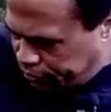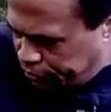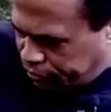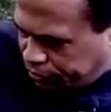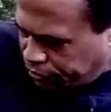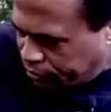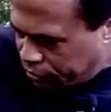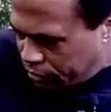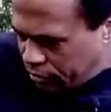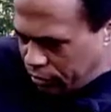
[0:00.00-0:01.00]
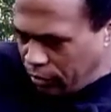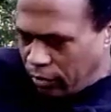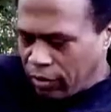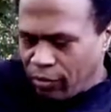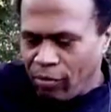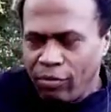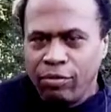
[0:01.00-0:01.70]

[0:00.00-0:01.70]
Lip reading: Nothing is said.